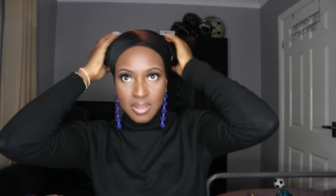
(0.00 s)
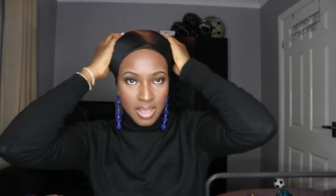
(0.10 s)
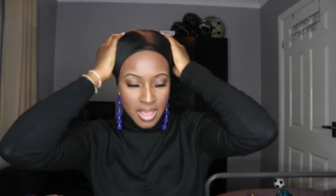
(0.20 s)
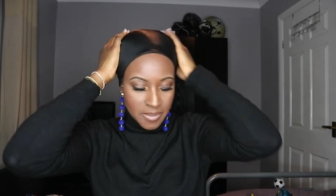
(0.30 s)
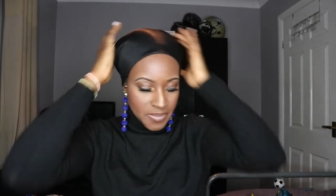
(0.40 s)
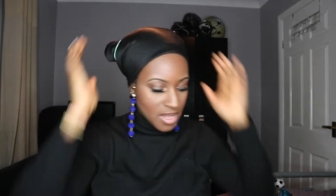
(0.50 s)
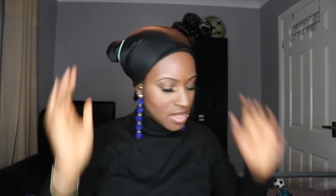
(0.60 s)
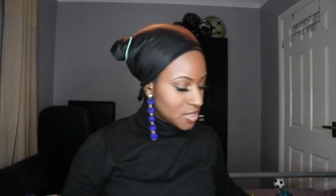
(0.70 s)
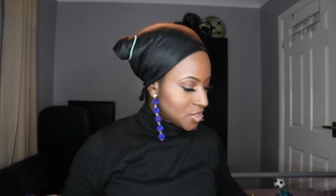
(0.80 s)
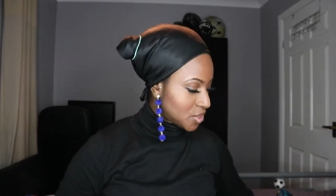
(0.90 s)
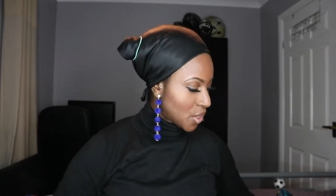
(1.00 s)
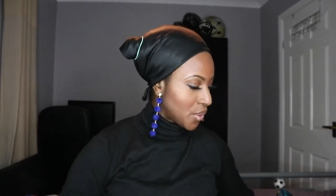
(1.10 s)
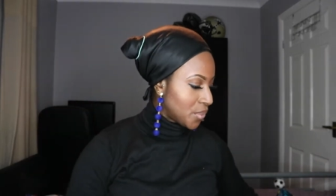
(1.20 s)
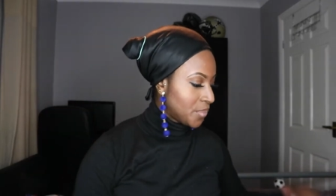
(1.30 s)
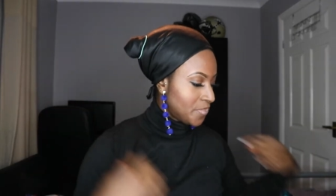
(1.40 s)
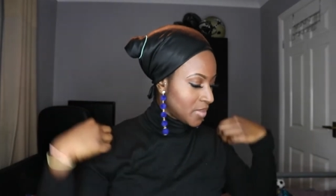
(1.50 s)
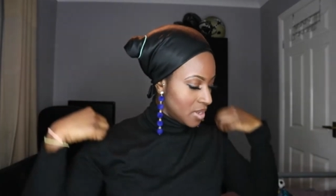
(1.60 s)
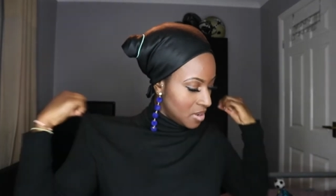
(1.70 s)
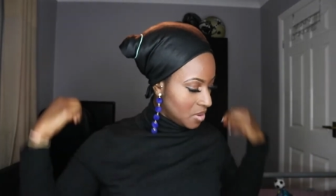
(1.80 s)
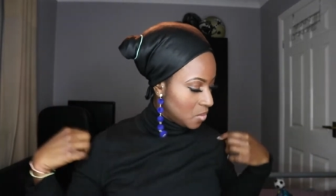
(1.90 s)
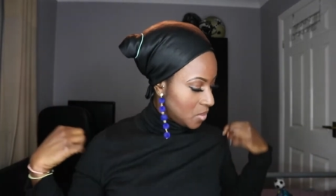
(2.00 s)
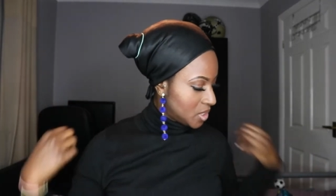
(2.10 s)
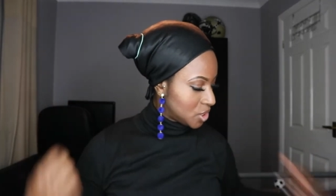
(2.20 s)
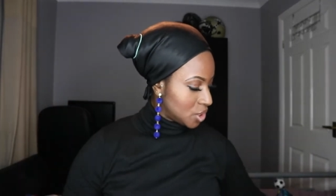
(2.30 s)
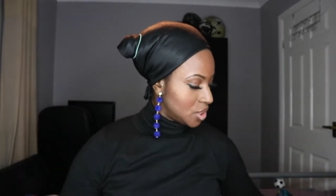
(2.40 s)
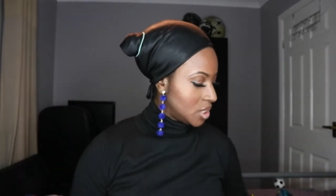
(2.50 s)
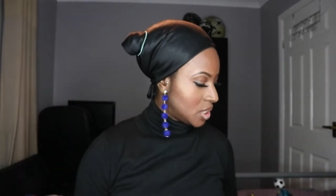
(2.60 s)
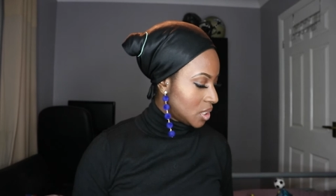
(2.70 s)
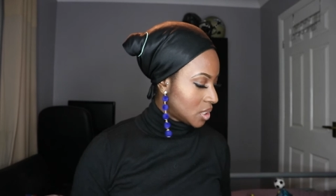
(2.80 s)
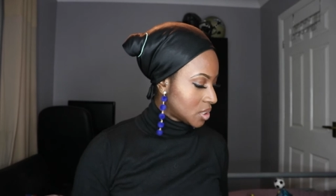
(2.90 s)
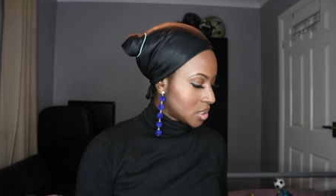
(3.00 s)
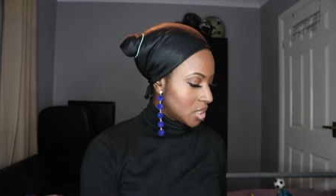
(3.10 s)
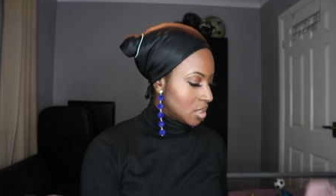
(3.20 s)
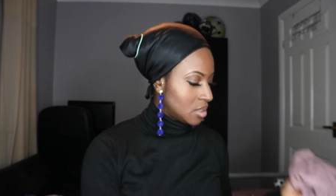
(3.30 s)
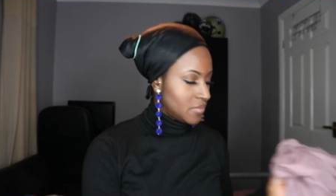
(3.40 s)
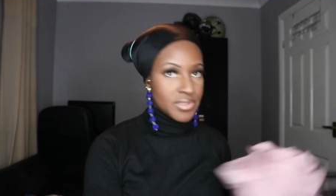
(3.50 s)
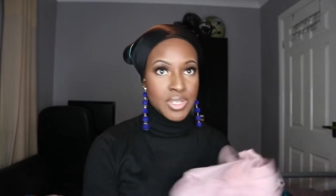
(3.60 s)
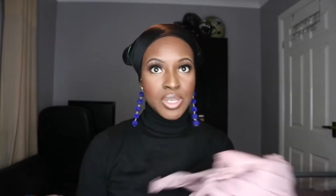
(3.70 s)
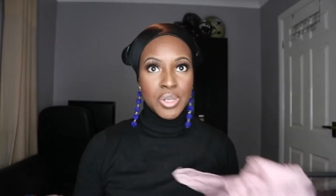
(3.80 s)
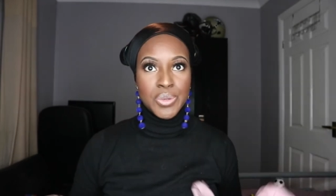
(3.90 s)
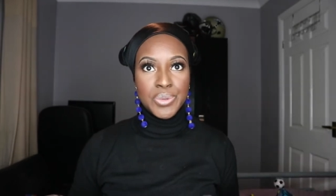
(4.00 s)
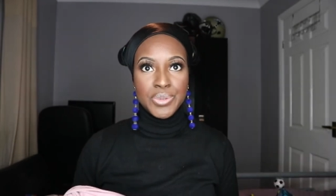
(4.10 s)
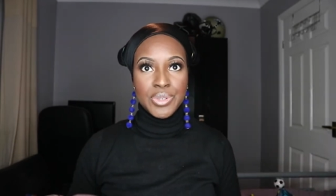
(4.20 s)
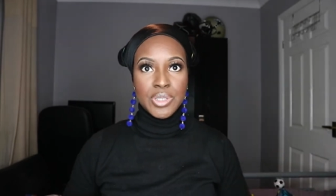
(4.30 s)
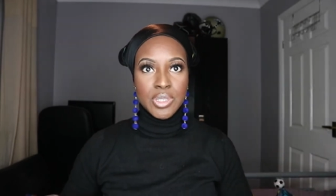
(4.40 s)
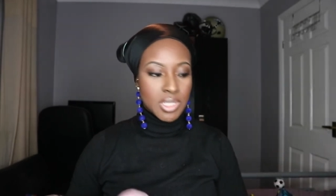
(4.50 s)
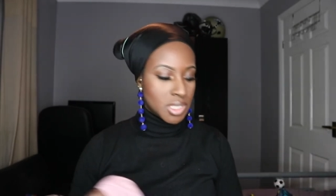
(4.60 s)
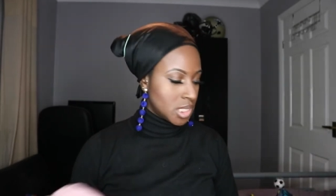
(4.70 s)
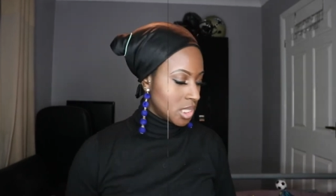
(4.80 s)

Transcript: Okay, so which colour scarf to use?